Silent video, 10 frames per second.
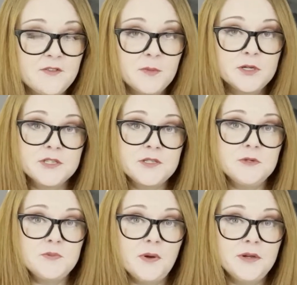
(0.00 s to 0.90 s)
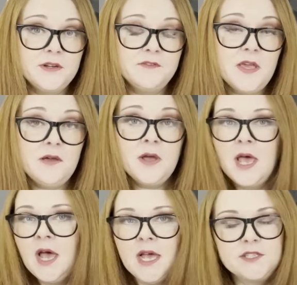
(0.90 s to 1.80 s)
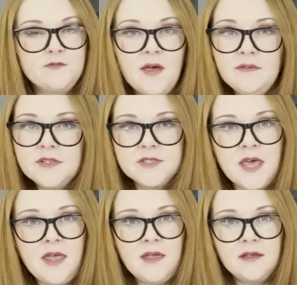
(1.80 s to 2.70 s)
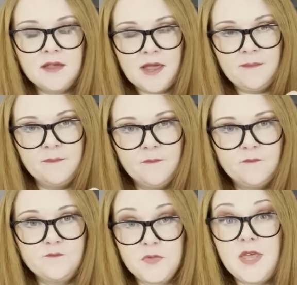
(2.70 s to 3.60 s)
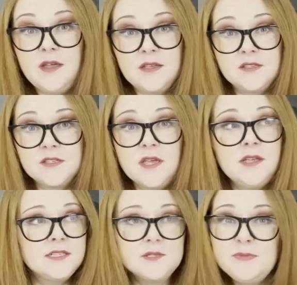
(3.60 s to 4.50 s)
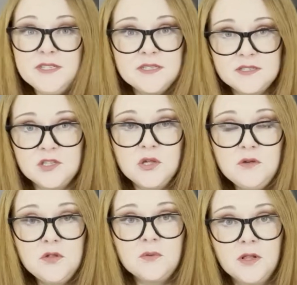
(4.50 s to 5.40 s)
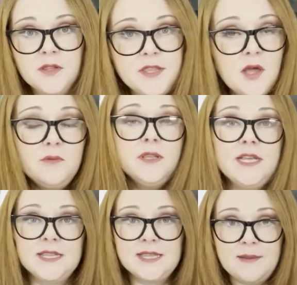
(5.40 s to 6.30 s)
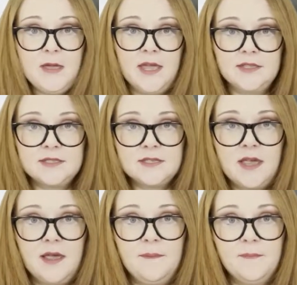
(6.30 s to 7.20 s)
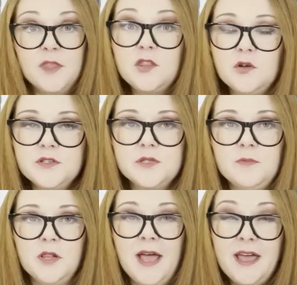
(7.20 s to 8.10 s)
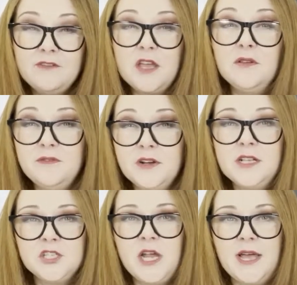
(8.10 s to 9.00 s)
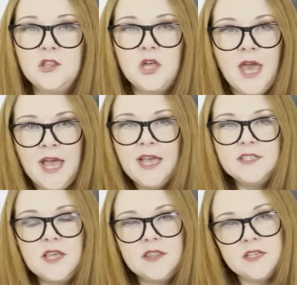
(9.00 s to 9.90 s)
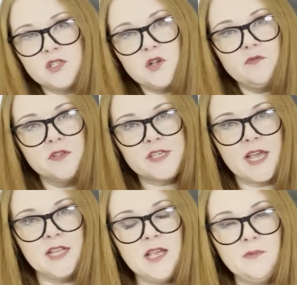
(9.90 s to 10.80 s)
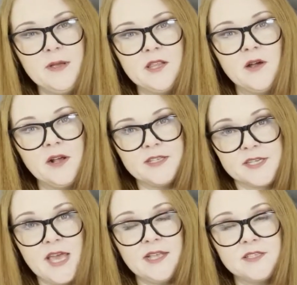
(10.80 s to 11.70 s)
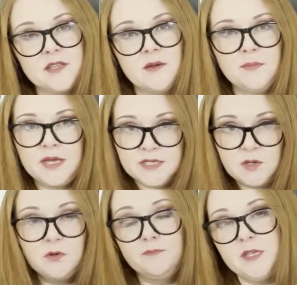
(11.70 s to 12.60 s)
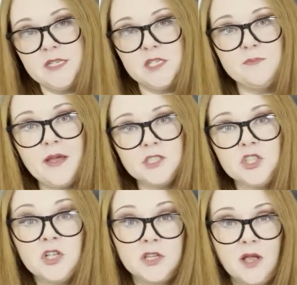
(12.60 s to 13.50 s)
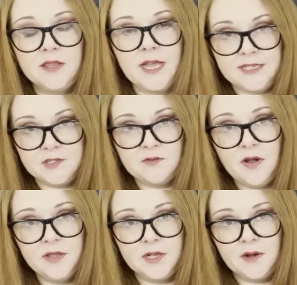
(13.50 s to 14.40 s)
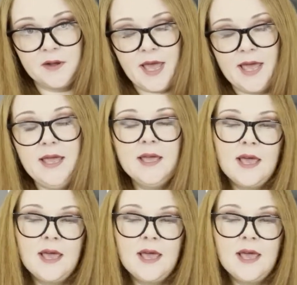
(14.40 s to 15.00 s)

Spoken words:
from a customer's point of view, as far as they're concerned, it's business as usual. The only limit that the customer will have, the only real change, is that their stuff will take a little bit longer to get to them because it will be dispatched a lot later on, okay?